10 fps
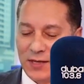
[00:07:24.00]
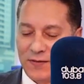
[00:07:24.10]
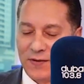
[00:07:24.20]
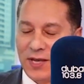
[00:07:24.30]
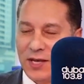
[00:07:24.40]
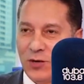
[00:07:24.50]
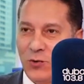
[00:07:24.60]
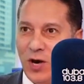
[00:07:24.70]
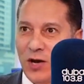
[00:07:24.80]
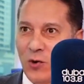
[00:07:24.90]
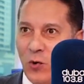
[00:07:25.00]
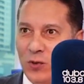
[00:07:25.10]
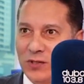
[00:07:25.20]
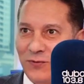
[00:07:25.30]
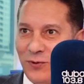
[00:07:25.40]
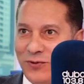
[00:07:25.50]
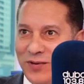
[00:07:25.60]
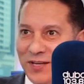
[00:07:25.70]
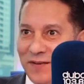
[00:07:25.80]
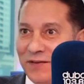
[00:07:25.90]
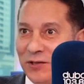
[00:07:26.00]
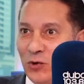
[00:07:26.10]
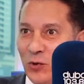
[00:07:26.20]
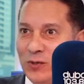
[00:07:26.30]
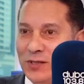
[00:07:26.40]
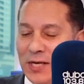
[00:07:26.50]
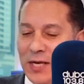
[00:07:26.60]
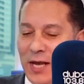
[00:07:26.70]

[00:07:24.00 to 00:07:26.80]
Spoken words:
3 QR codes for 3 different drones,